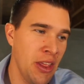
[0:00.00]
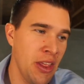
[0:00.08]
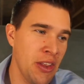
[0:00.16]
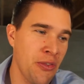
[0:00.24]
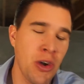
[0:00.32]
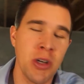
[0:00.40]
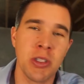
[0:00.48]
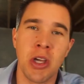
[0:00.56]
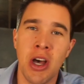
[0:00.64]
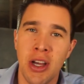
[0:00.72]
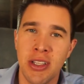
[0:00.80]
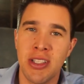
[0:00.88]
as far as
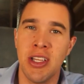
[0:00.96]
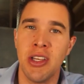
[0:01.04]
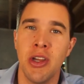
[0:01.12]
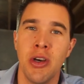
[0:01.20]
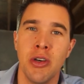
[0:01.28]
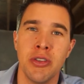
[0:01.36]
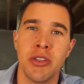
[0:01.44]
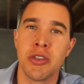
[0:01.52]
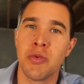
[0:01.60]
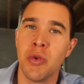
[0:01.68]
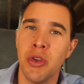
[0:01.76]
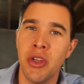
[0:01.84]
content goes,
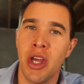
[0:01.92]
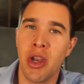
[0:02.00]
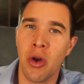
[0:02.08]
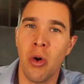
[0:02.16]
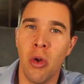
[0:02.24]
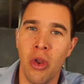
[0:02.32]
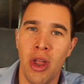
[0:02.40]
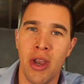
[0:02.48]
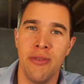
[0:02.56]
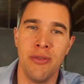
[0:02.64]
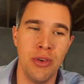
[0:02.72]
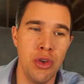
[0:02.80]
there's really not a whole lot
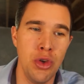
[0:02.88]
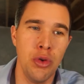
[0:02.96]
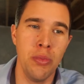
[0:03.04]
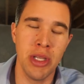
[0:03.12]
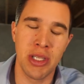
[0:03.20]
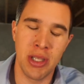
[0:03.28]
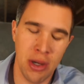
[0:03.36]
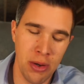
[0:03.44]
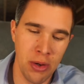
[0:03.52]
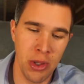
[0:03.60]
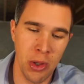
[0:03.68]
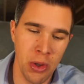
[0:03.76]
of new
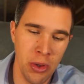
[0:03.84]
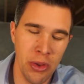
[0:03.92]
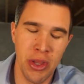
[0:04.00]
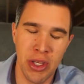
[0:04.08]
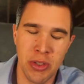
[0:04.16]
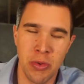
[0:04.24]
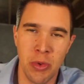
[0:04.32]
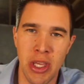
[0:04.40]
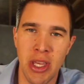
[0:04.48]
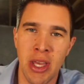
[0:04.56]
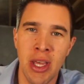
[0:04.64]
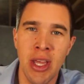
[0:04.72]
material this
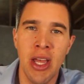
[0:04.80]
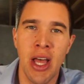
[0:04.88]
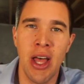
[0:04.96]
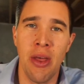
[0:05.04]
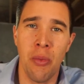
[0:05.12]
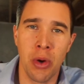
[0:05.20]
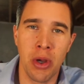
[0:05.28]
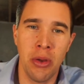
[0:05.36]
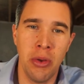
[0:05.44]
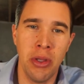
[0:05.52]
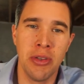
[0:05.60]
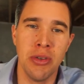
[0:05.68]
week. Uh, we're
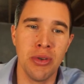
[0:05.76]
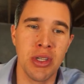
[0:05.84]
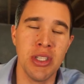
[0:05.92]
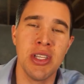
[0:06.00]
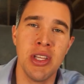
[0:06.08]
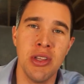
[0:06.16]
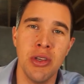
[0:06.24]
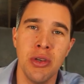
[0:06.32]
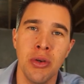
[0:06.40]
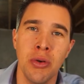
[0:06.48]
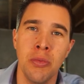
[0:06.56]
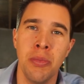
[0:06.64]
going to
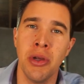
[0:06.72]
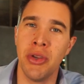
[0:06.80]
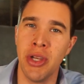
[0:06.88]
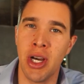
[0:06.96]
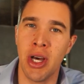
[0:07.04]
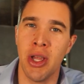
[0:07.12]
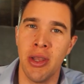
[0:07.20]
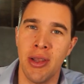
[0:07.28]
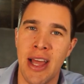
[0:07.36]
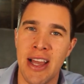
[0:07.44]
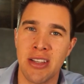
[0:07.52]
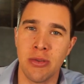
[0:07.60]
continue building on
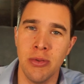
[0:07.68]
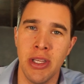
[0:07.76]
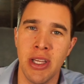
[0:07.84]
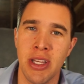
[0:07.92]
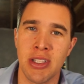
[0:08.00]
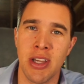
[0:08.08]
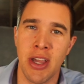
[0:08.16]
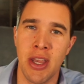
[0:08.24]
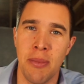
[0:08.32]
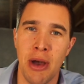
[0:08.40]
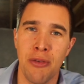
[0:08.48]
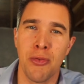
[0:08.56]
last week and talking
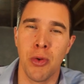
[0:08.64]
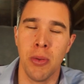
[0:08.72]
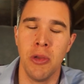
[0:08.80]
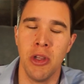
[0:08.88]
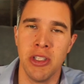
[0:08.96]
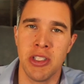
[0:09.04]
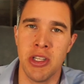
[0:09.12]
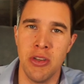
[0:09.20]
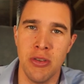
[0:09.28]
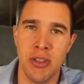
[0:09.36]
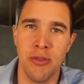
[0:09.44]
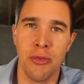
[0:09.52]
about formulas and
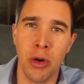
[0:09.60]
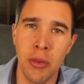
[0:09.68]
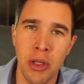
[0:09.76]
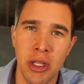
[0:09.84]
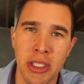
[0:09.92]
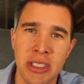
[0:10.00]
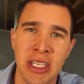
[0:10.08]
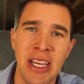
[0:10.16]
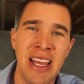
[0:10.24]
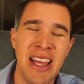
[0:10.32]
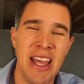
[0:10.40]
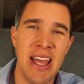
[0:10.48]
using formulas.
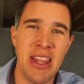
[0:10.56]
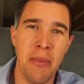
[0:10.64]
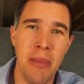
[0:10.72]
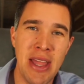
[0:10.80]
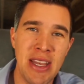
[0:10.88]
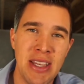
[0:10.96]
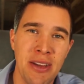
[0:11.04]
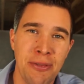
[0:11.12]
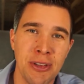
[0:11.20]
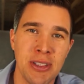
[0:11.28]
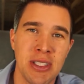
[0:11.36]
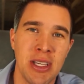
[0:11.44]
And the main
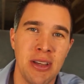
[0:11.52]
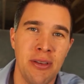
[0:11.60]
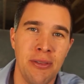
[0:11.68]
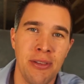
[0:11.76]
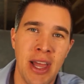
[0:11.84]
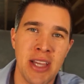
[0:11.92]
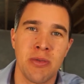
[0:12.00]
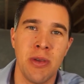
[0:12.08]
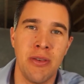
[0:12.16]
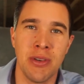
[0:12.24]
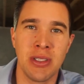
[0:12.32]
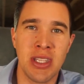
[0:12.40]
difference of last
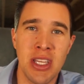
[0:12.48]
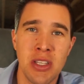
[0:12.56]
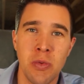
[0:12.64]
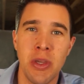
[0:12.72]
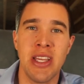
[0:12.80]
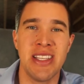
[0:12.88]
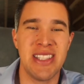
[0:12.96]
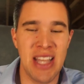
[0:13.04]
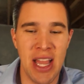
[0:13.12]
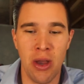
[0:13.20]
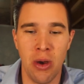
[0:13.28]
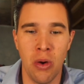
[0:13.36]
week versus this week is
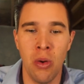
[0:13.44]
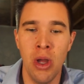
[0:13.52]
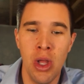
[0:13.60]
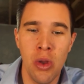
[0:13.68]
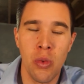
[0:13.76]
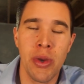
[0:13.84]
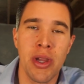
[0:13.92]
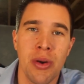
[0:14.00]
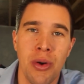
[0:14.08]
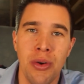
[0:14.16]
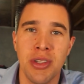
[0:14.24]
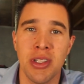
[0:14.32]
now we are
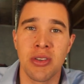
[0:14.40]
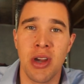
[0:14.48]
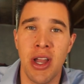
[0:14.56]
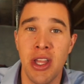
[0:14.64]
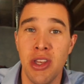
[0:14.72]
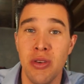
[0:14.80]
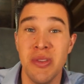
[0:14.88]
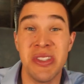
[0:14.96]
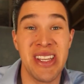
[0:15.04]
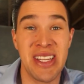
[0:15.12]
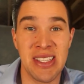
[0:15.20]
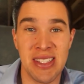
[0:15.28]
going to try and use
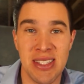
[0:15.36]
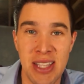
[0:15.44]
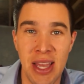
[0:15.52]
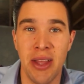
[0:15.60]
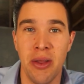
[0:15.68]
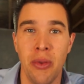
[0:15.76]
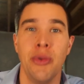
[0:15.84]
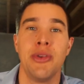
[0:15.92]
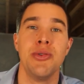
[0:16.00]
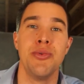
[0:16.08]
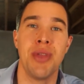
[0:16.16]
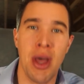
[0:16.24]
Excel
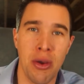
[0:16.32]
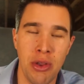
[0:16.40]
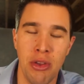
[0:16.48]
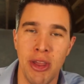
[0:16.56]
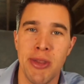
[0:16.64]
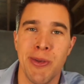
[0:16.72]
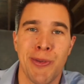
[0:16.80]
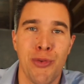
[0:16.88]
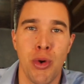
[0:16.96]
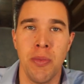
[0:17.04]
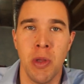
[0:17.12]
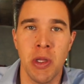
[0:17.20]
to calculate those
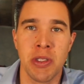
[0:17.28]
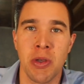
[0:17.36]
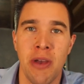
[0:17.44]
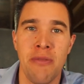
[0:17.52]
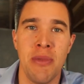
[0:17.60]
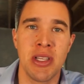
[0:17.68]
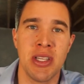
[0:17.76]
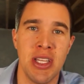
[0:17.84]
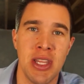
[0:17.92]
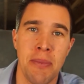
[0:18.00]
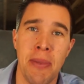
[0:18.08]
formulas. So I've mentioned in the